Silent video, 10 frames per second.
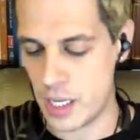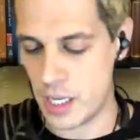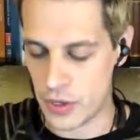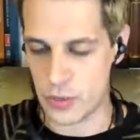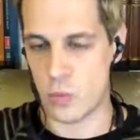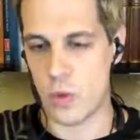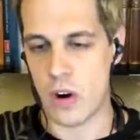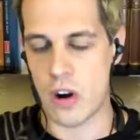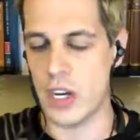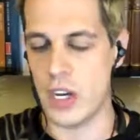person
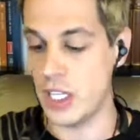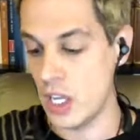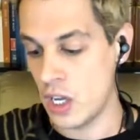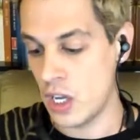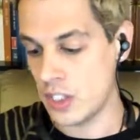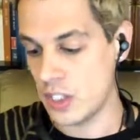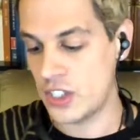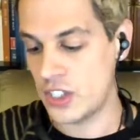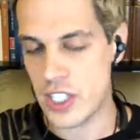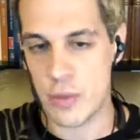Y
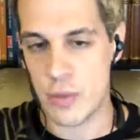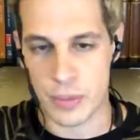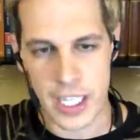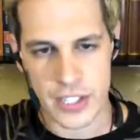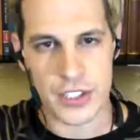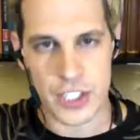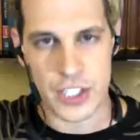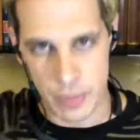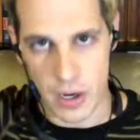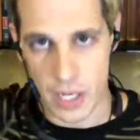says he was molested
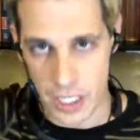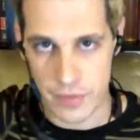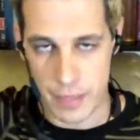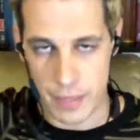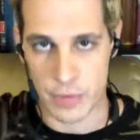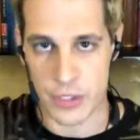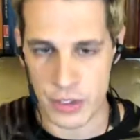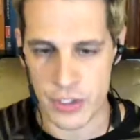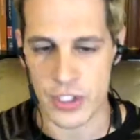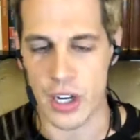by famous
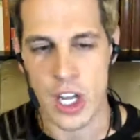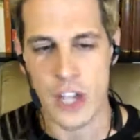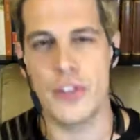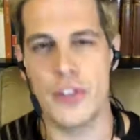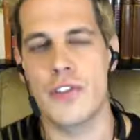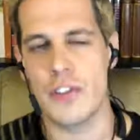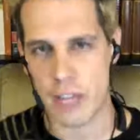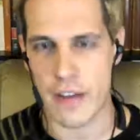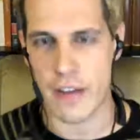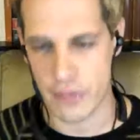producer, you still have